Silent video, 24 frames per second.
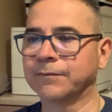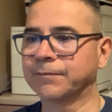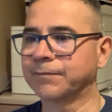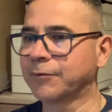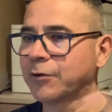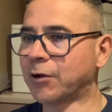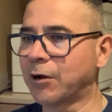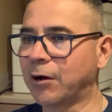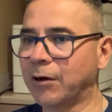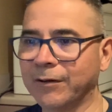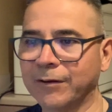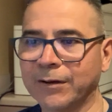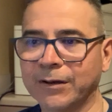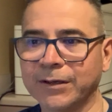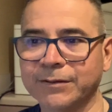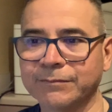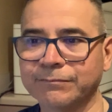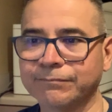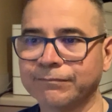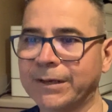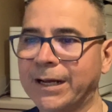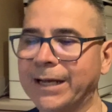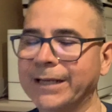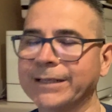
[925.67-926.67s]
call
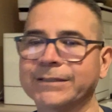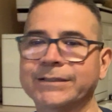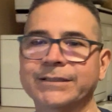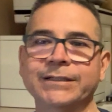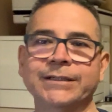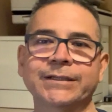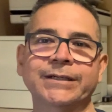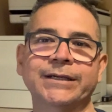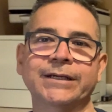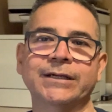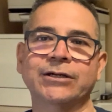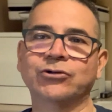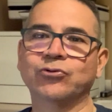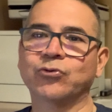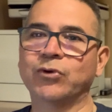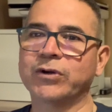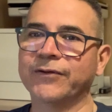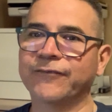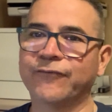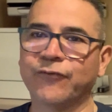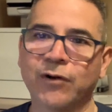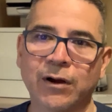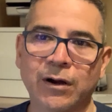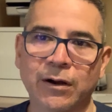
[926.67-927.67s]
IT, get a
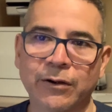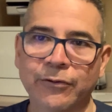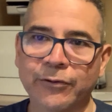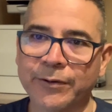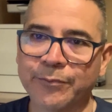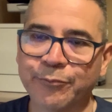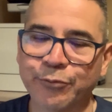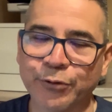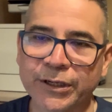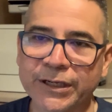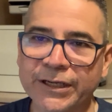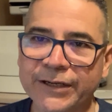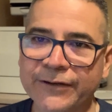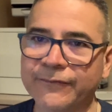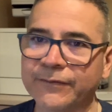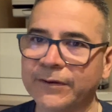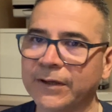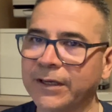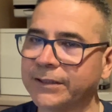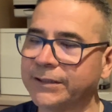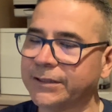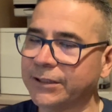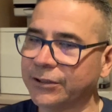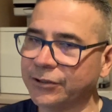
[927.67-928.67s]
24-hour reprieve
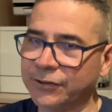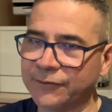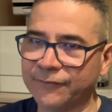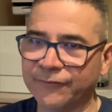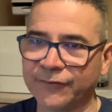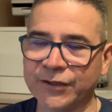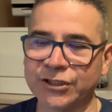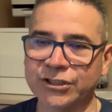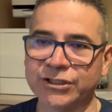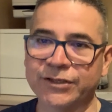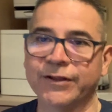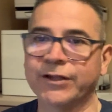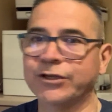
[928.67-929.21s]
until you finish it.